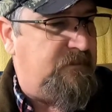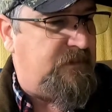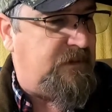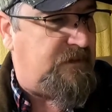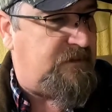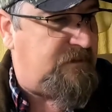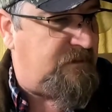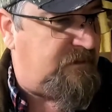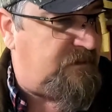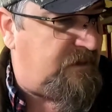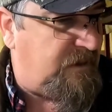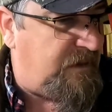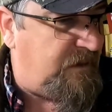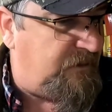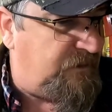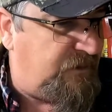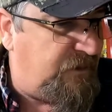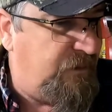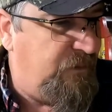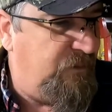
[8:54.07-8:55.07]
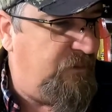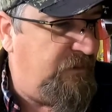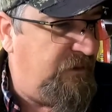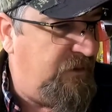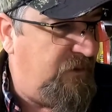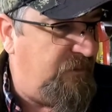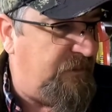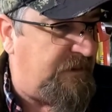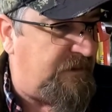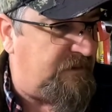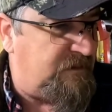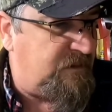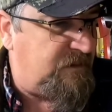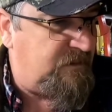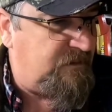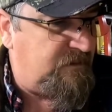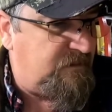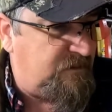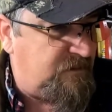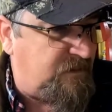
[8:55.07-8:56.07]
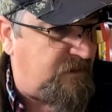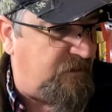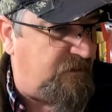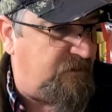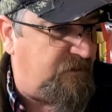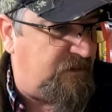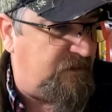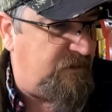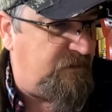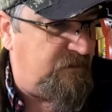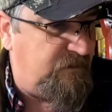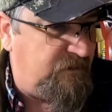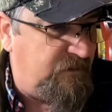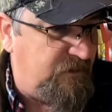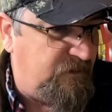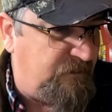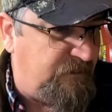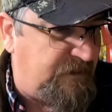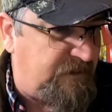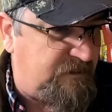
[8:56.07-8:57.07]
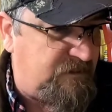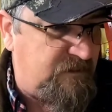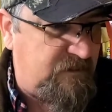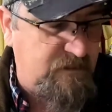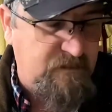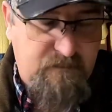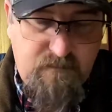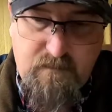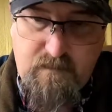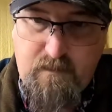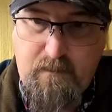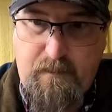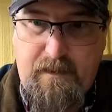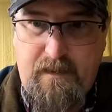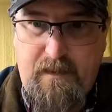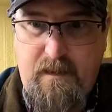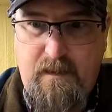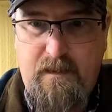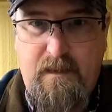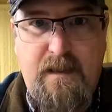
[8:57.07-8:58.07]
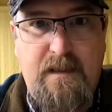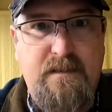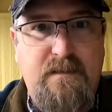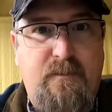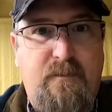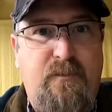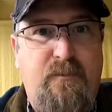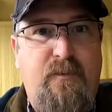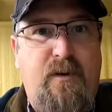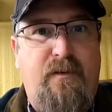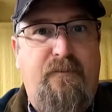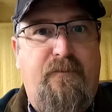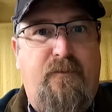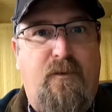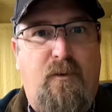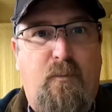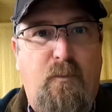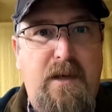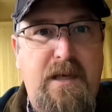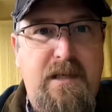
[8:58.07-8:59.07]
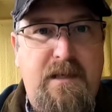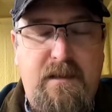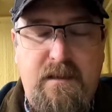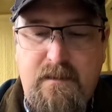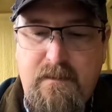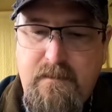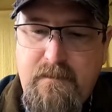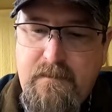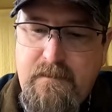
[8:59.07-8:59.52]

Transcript: Doesn't say, uh, two lumens. So two lumens. I mean, I guess it would run for a week.